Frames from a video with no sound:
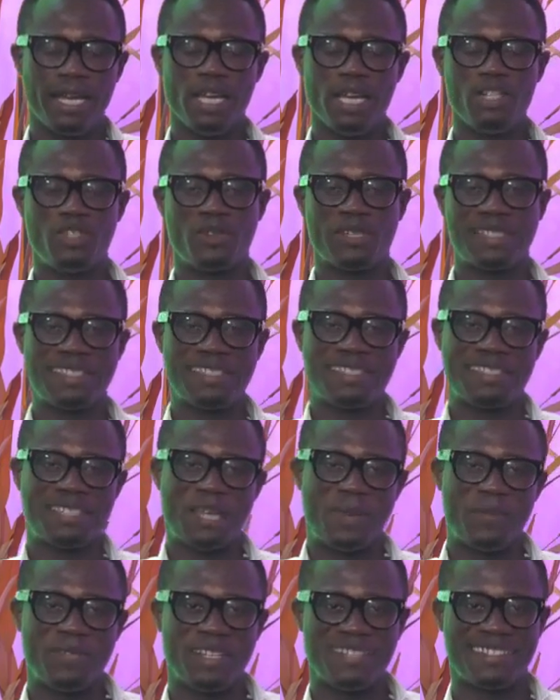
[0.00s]
interesting
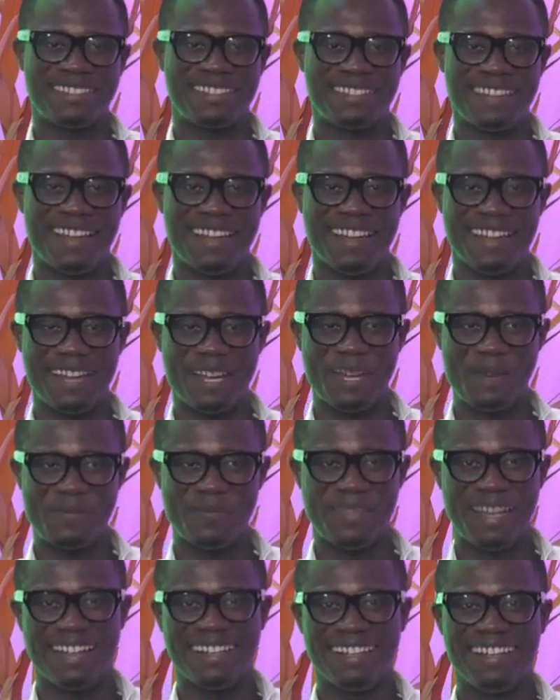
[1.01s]
subject
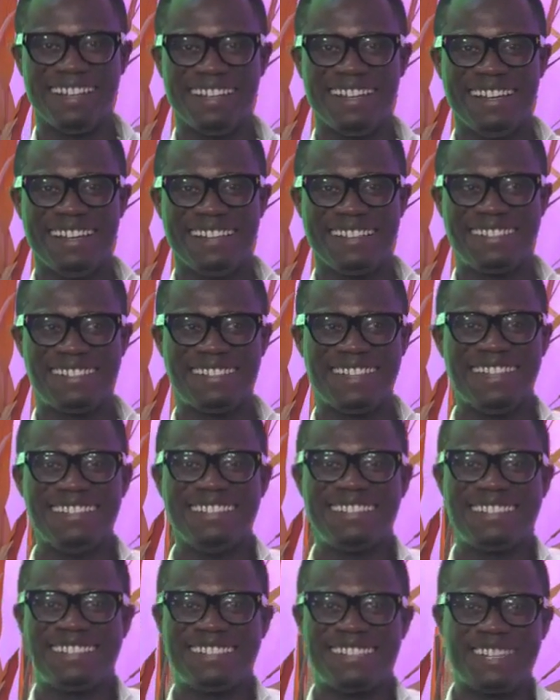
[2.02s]
that
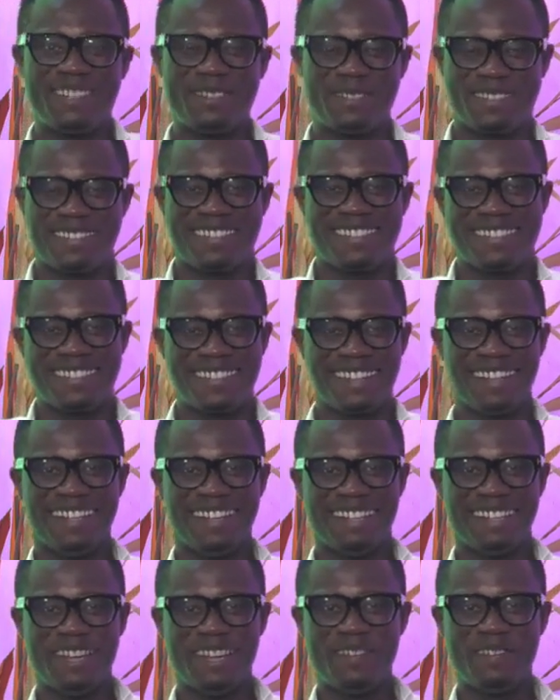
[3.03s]
sends chills
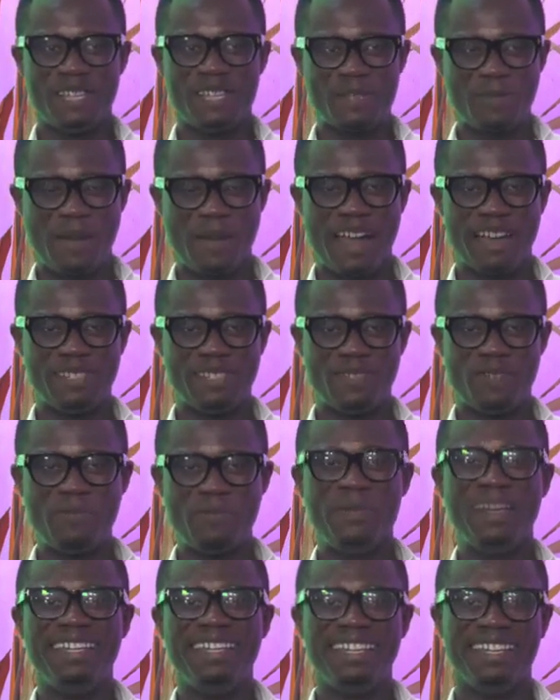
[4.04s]
down the spines of
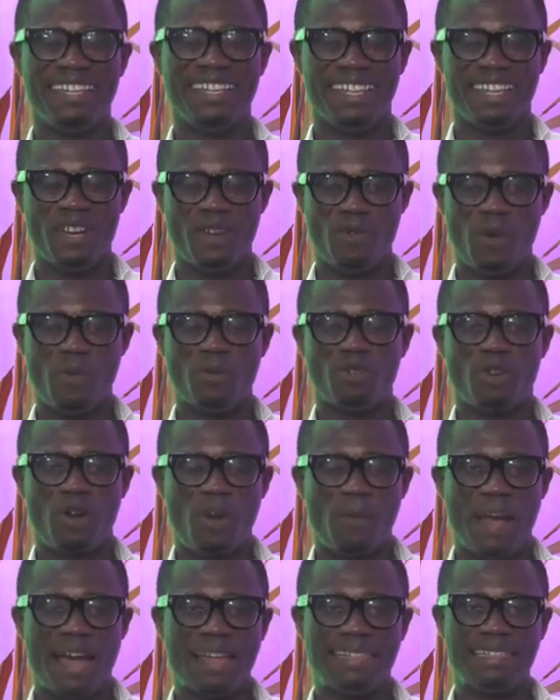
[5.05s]
many when we talk
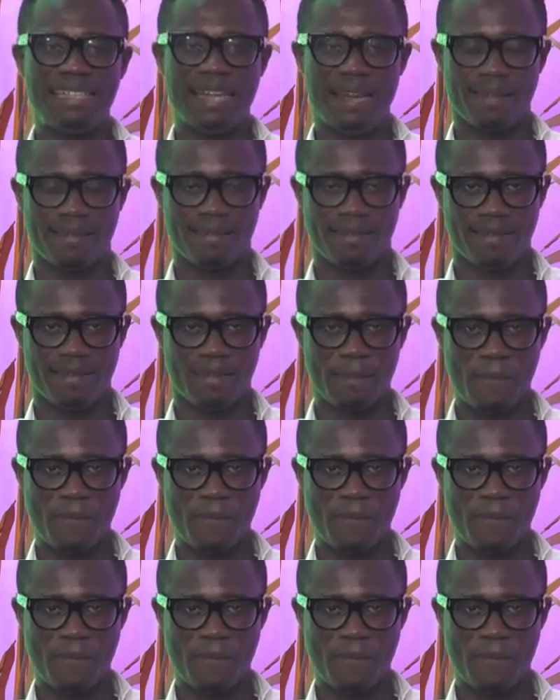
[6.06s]
about death.